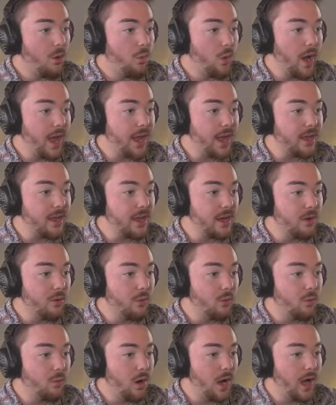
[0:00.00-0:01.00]
Wait, yeah, you
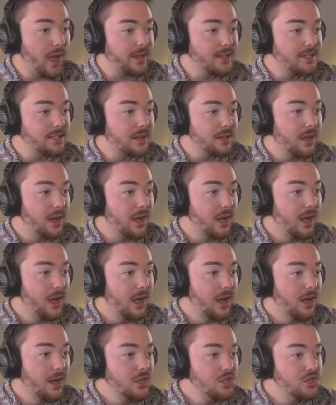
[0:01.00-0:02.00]
got to
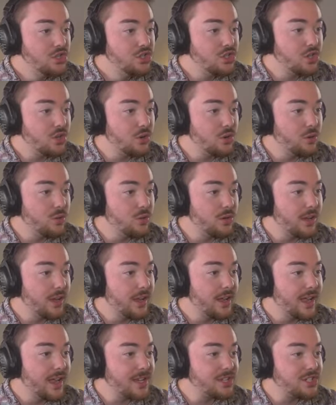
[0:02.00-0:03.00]
clean that. Dude,
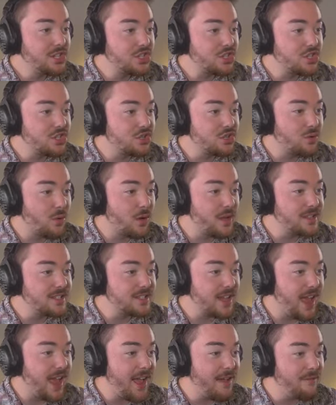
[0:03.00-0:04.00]
it
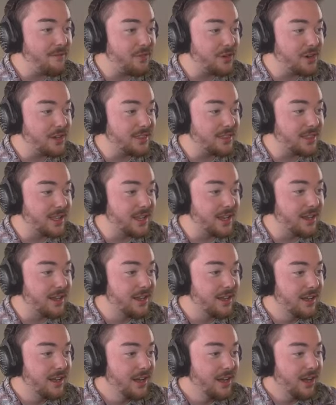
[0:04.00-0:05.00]
destroys look at all those wood
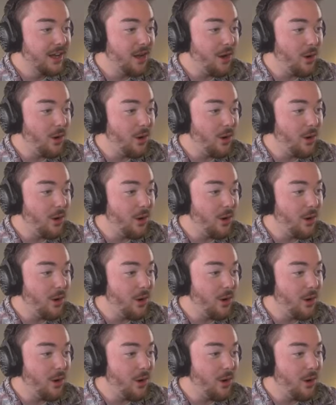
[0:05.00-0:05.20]
chips.